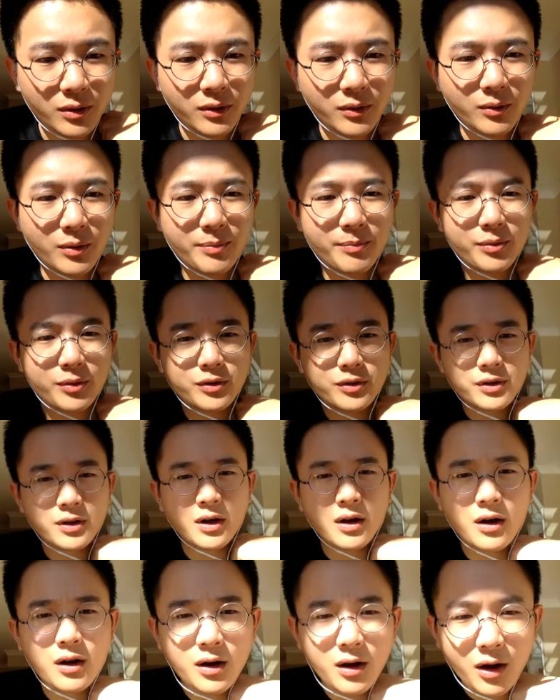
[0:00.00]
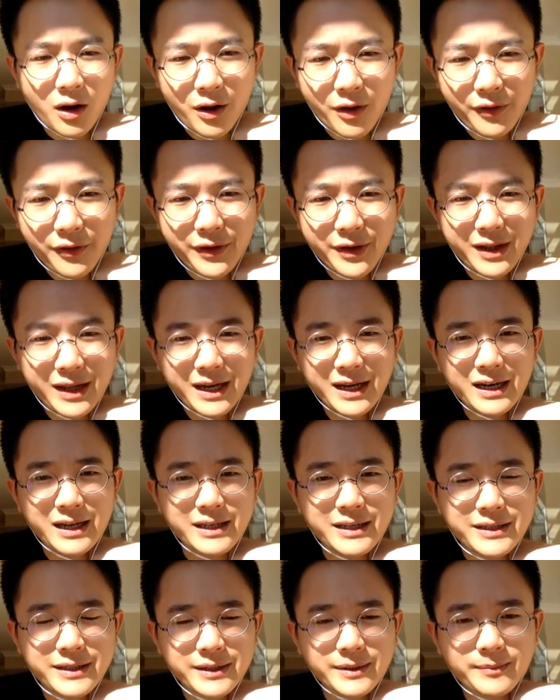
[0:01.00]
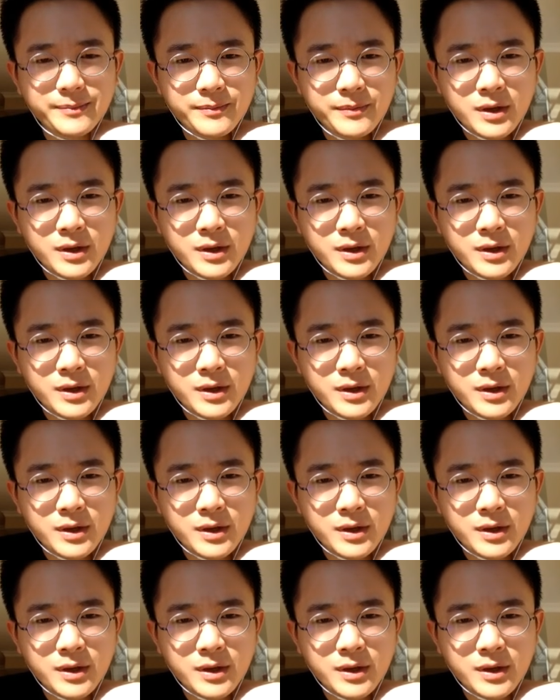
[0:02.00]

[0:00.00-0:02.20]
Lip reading: we push all the linked list.